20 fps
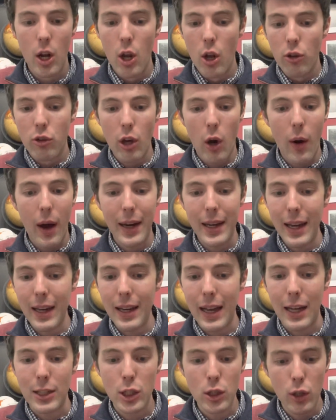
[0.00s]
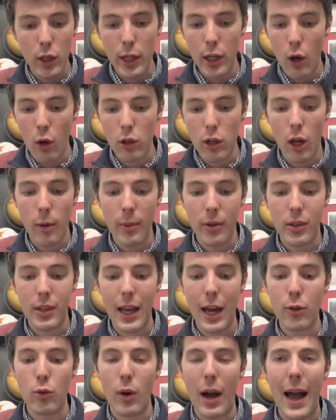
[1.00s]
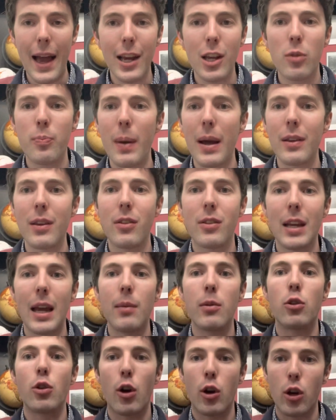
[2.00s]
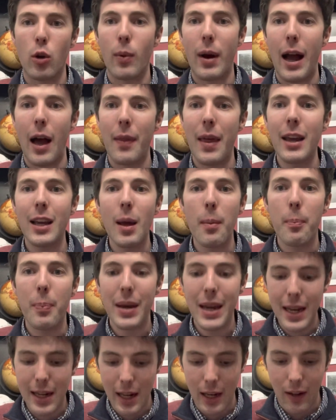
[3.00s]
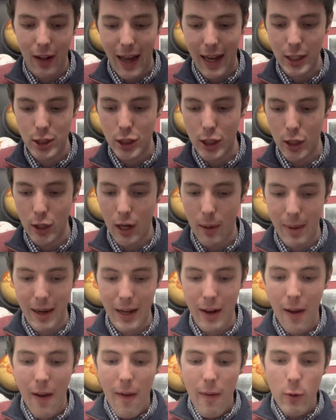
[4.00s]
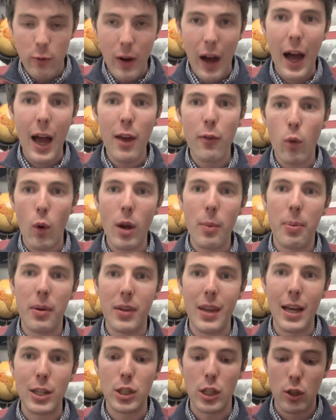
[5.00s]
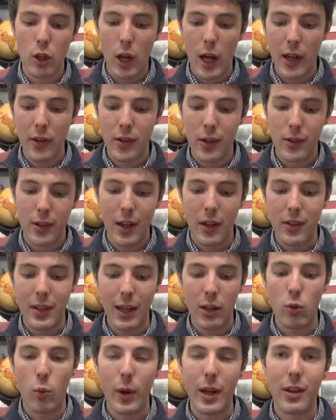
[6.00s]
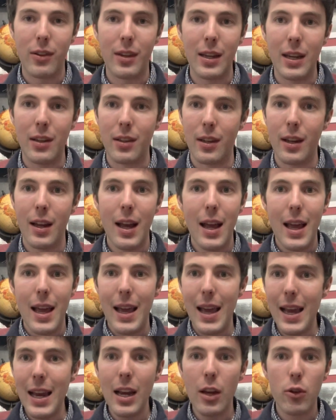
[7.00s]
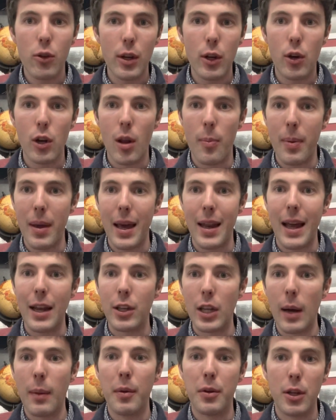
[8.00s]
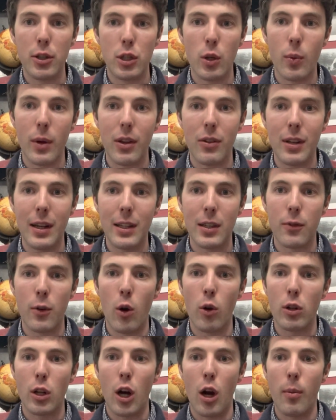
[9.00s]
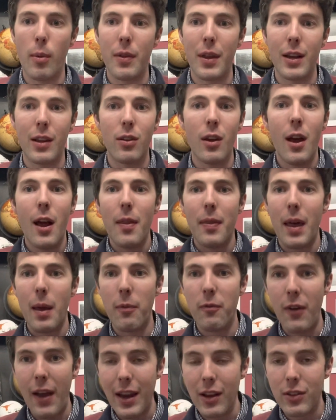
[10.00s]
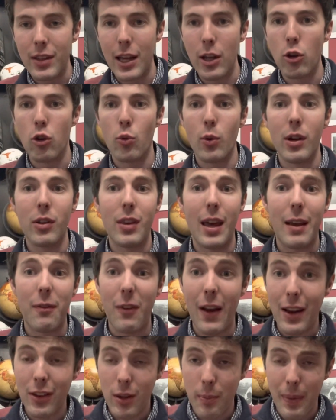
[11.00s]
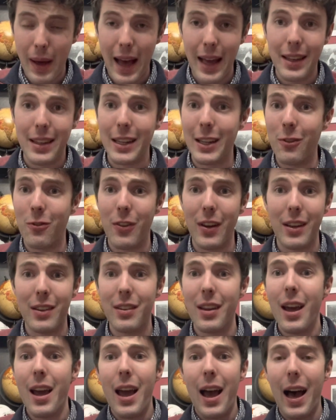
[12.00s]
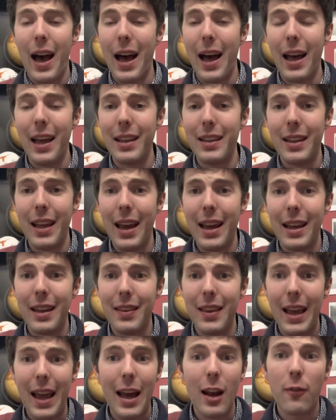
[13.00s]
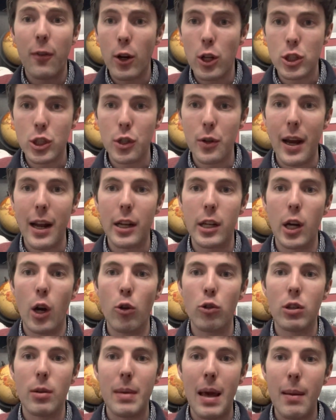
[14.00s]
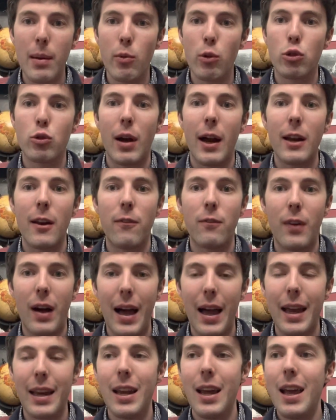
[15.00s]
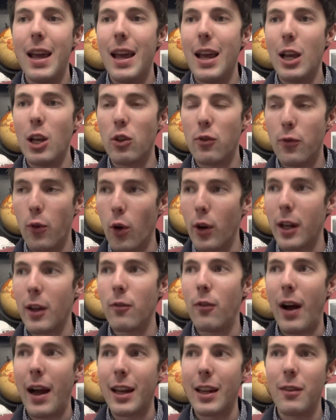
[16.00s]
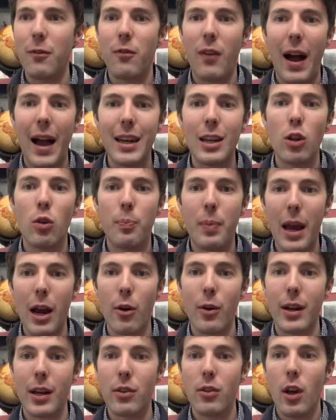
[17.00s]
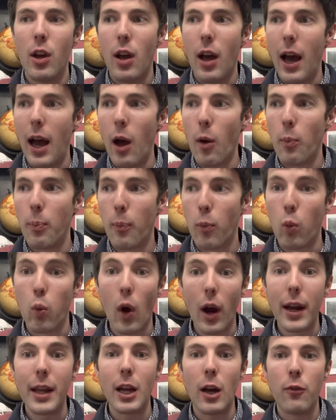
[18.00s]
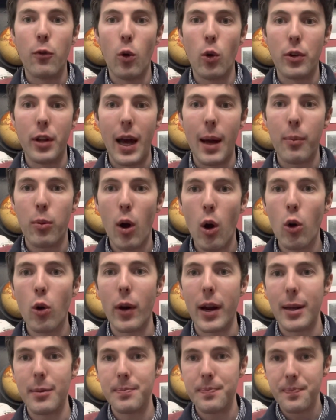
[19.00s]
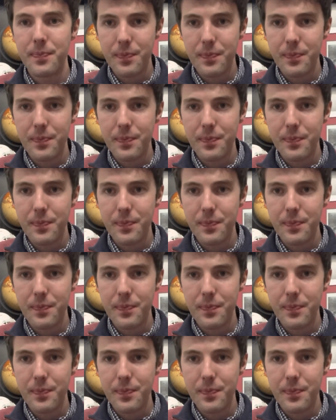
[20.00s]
So, again, guys, you look at Oklahoma's schedule. I expect this team to turn around. They competed last year. I mean, 5-1 possession losses in a 6-win season. Easily could have been a double-digit win season for Oklahoma. They faced injuries. They faced a bad defense. They had a first-year head coach that maybe was trying to find his footing, finally find his bearings, running a full-time program.